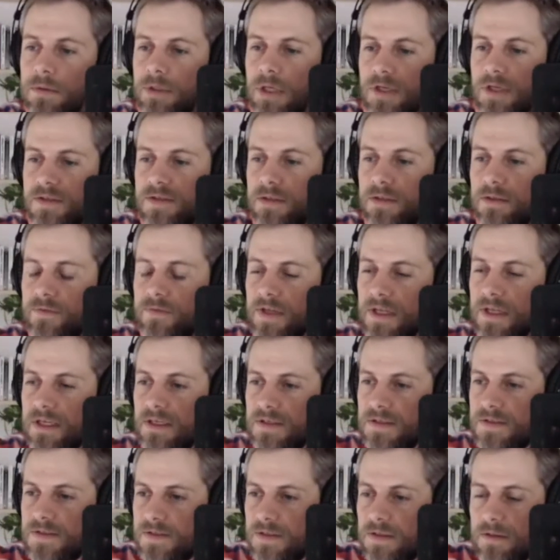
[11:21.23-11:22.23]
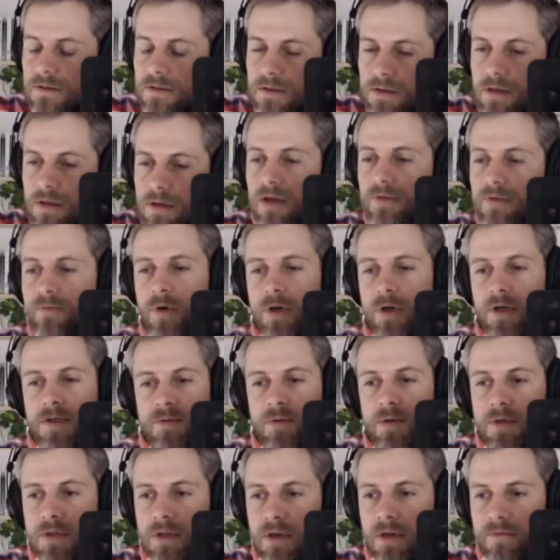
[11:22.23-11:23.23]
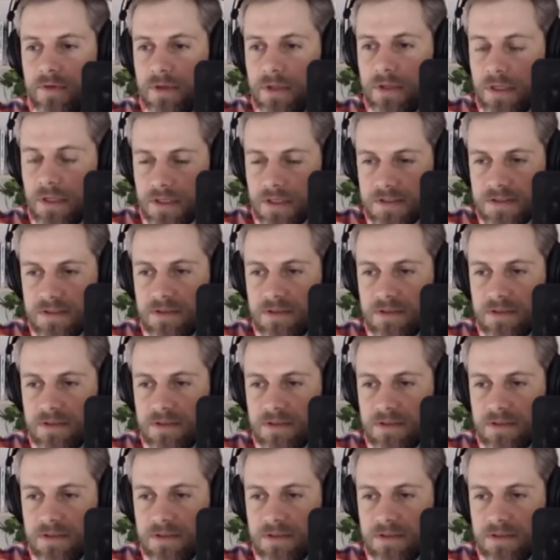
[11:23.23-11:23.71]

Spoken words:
sort of leaders that I've worked with over the last